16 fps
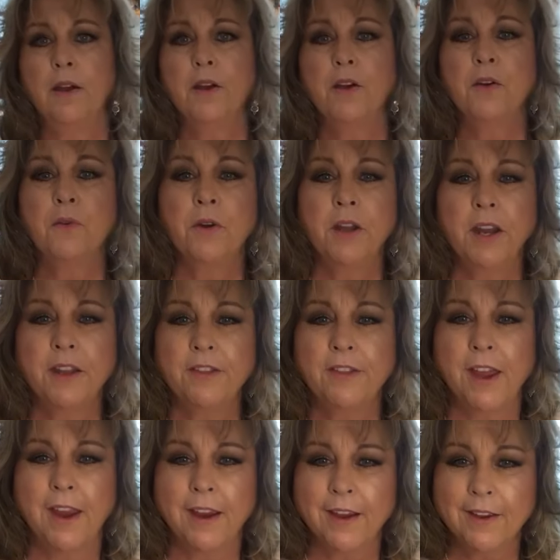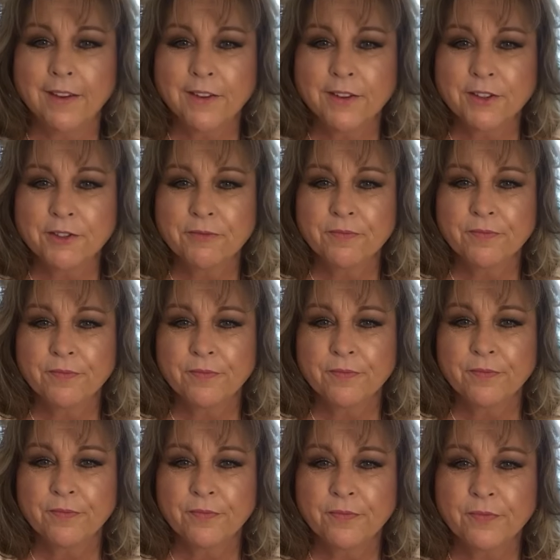What do you think?
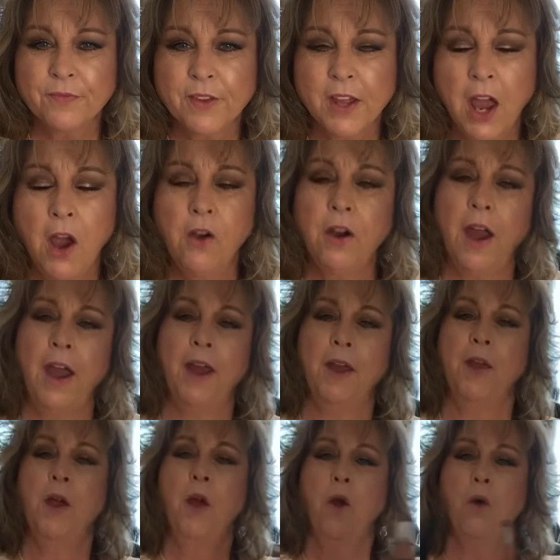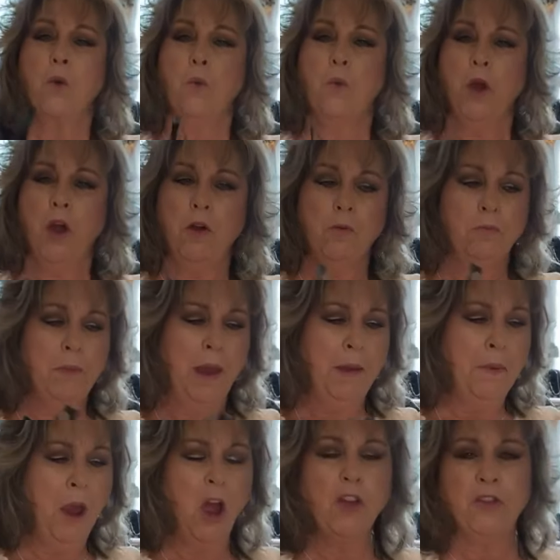Okay, well, maybe
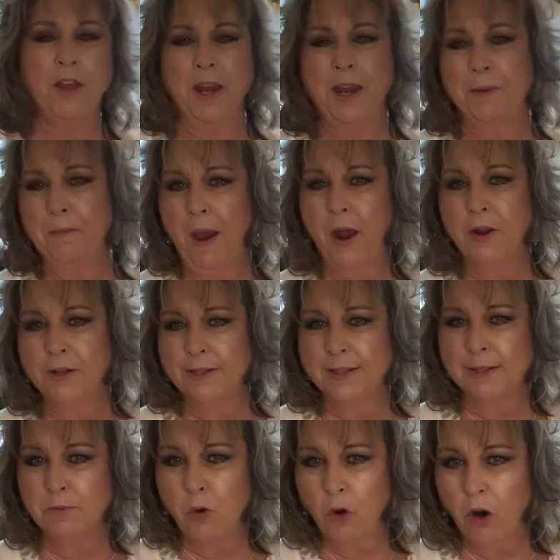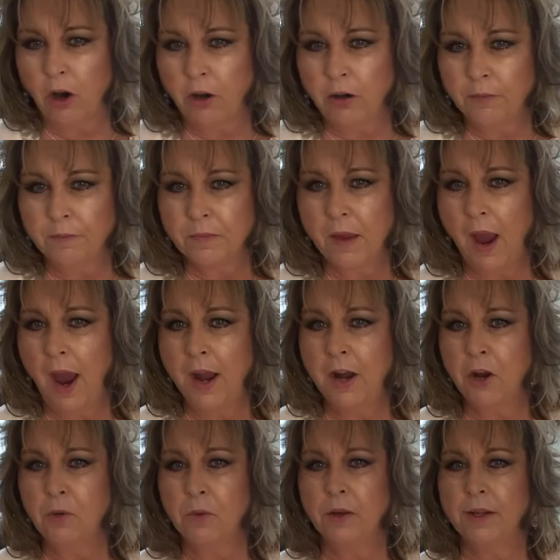I'll think about it some more. I
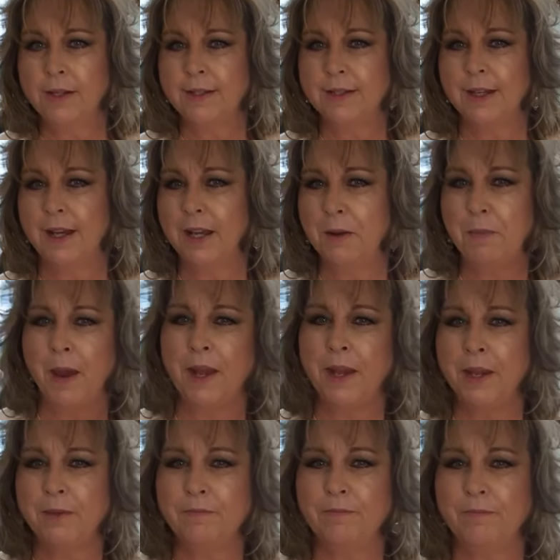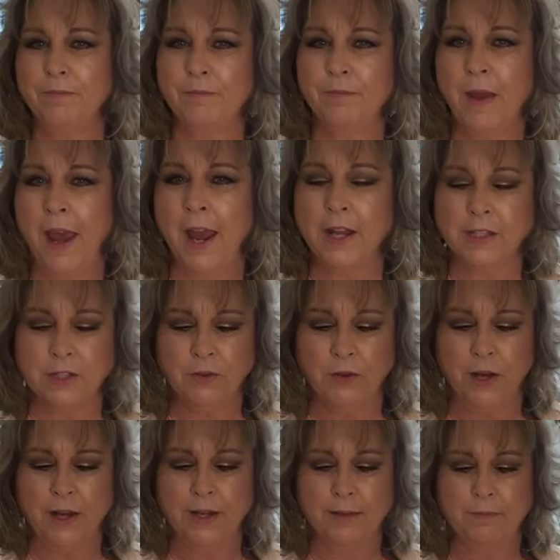don't really see anybody
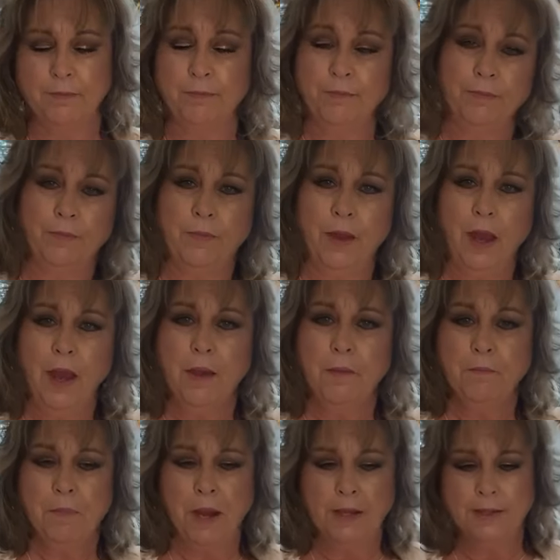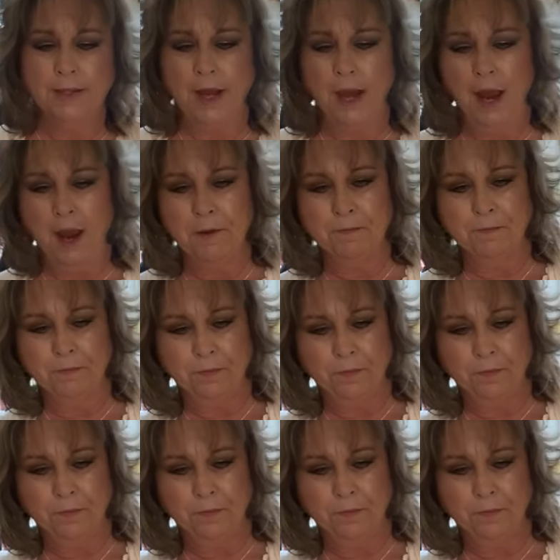answering, but I